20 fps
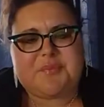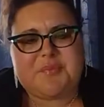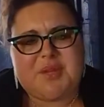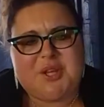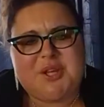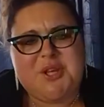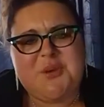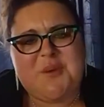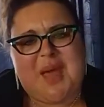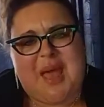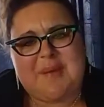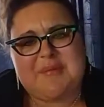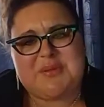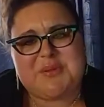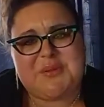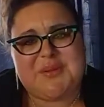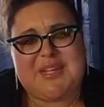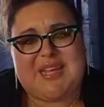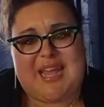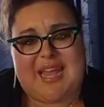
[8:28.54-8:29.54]
you
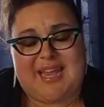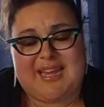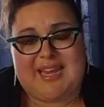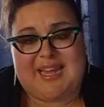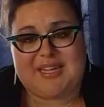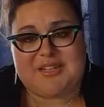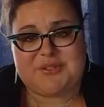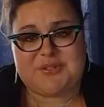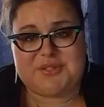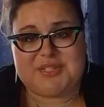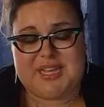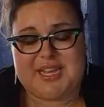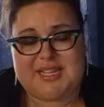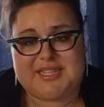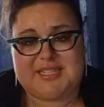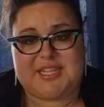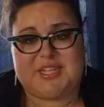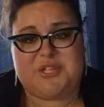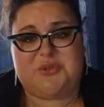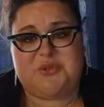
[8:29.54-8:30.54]
absolutely can
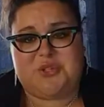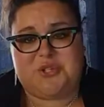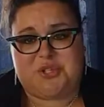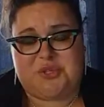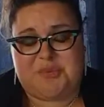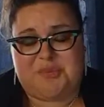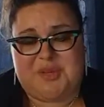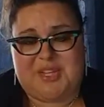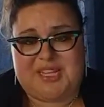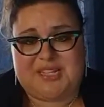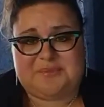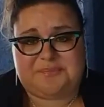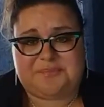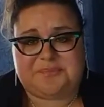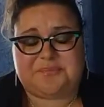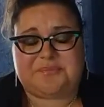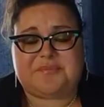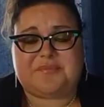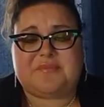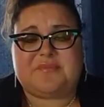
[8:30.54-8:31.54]
exercise and you should be,
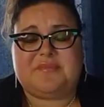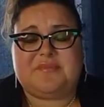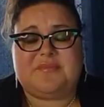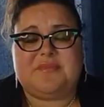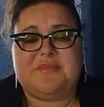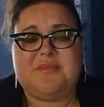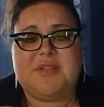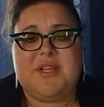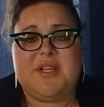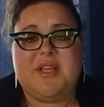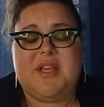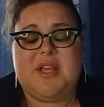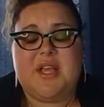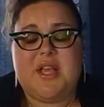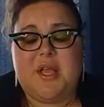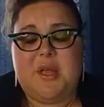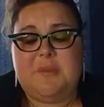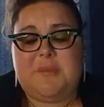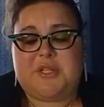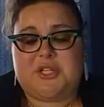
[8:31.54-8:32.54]

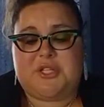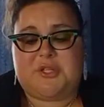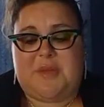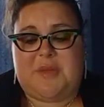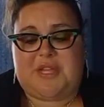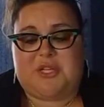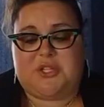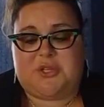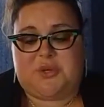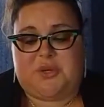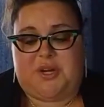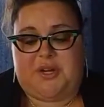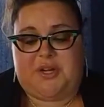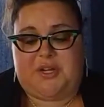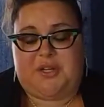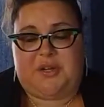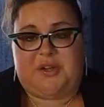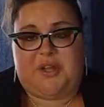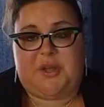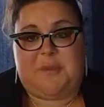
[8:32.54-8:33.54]
but just make sure,
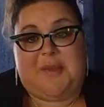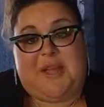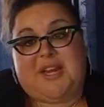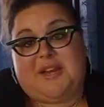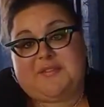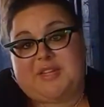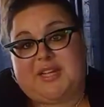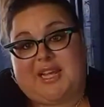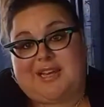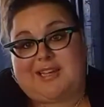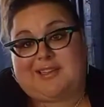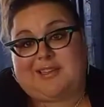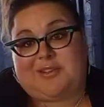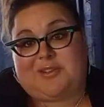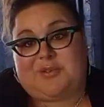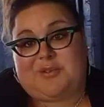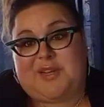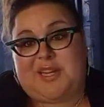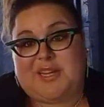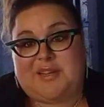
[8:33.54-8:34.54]
you might have to get a little
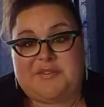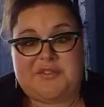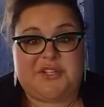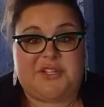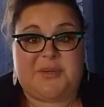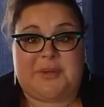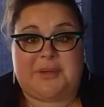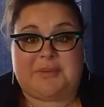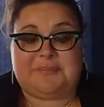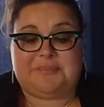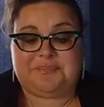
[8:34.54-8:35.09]
creative to do it.